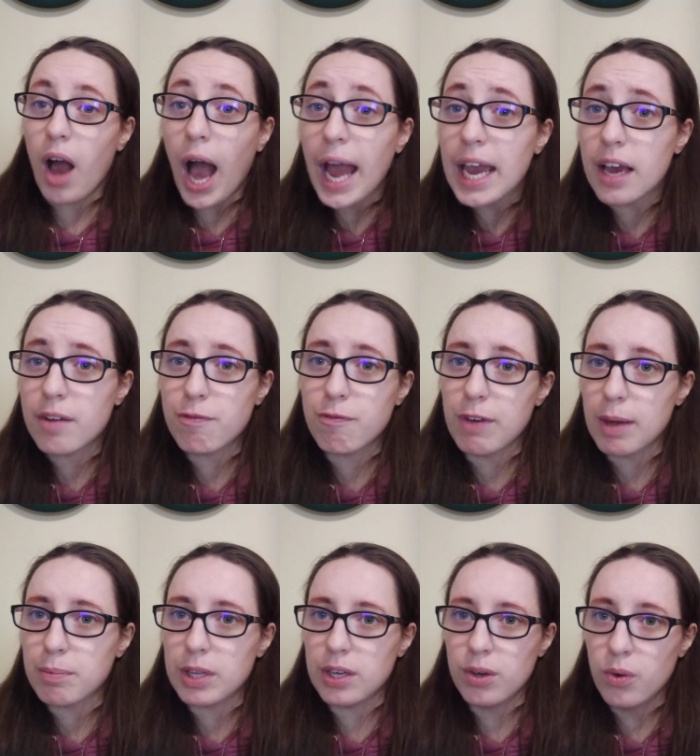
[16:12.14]
I had
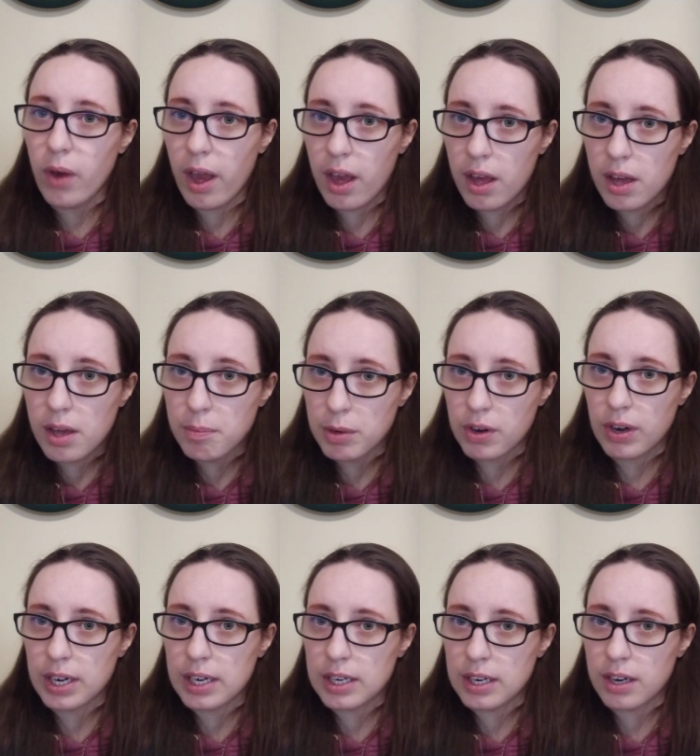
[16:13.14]
family who
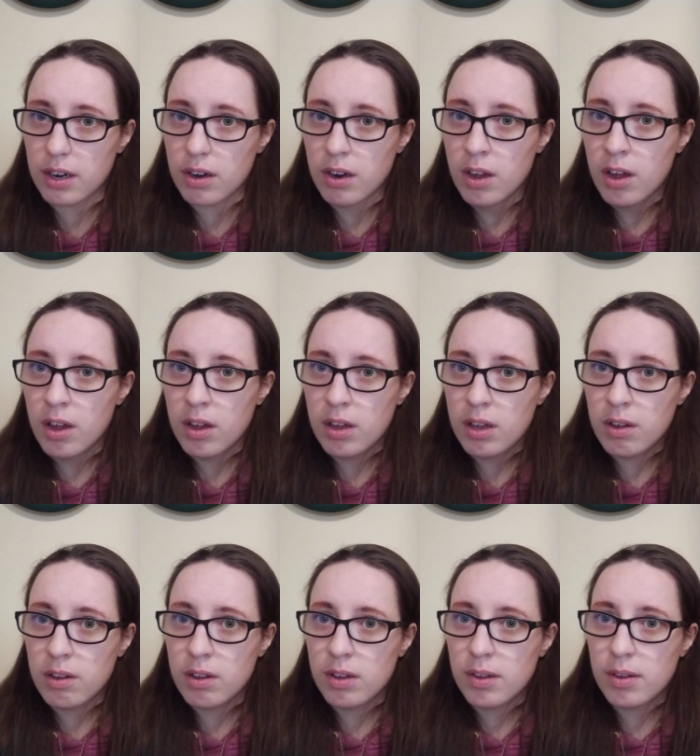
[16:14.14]
immigrated here
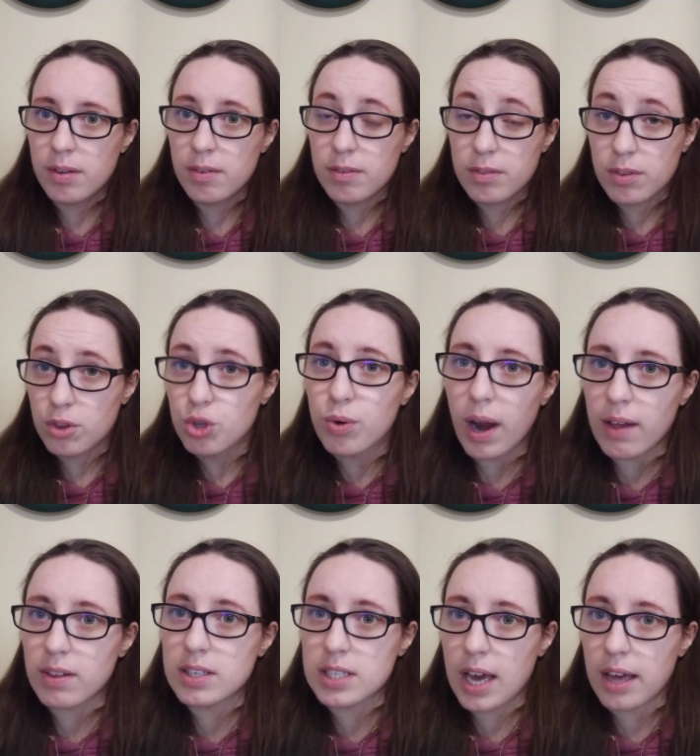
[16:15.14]
through
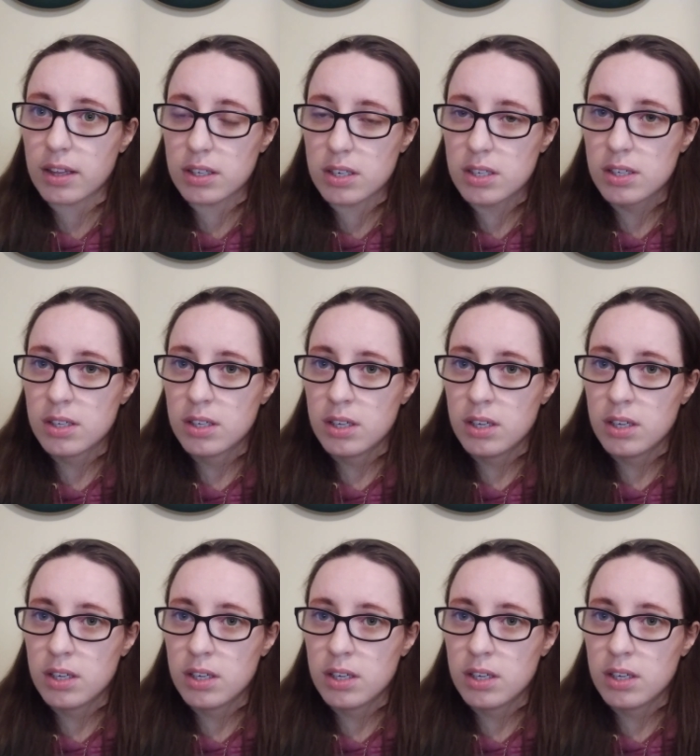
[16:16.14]
Ellis Island,